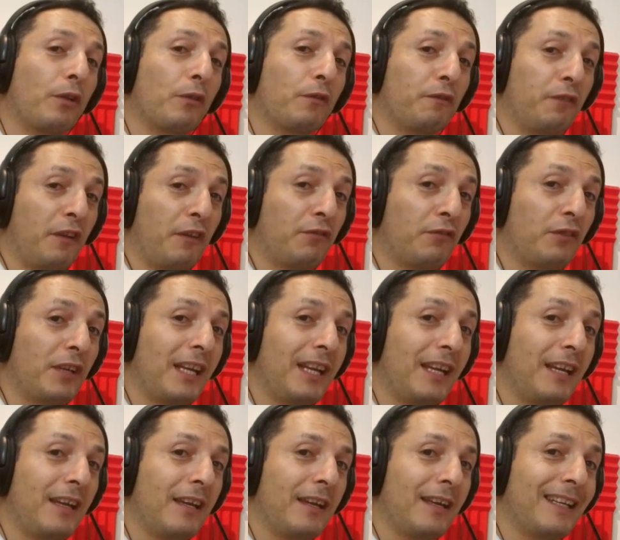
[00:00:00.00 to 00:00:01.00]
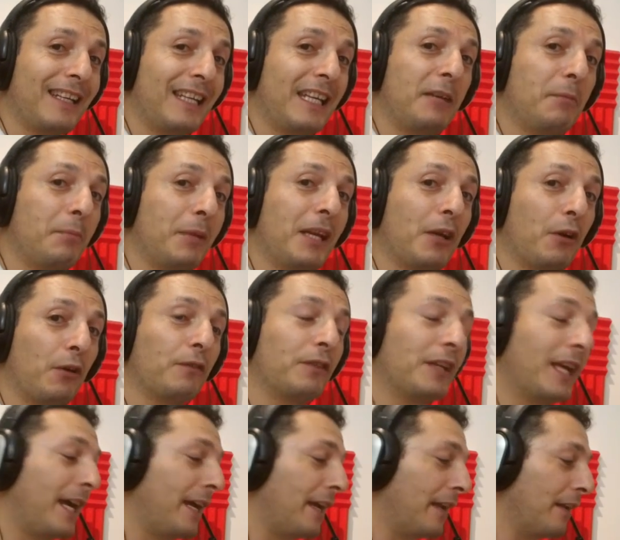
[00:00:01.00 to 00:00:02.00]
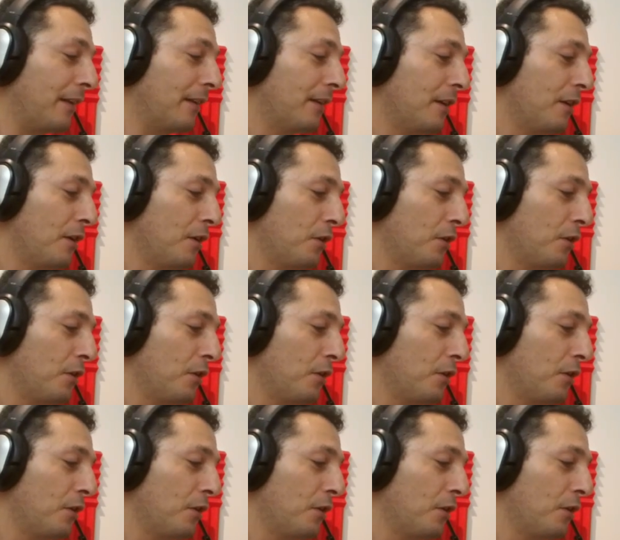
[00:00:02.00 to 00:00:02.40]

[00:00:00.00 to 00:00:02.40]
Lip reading: to 50 dB of gain.